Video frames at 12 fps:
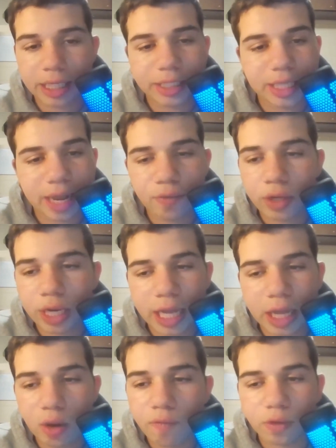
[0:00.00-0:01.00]
He's never going to
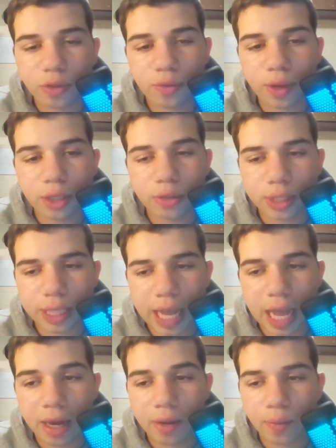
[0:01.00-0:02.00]
hit over 300
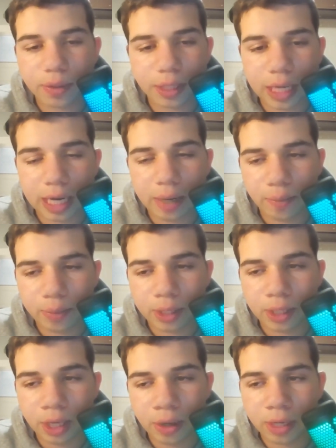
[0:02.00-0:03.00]
again with the
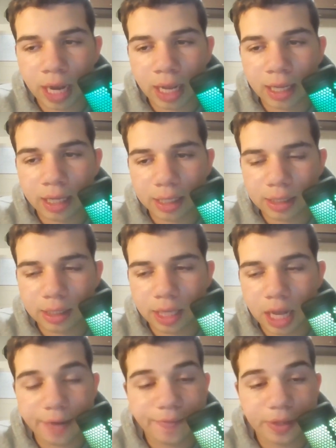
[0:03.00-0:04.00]
New York Yankees.
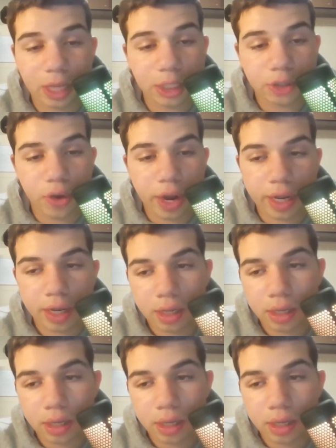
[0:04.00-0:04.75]
And if he does, great.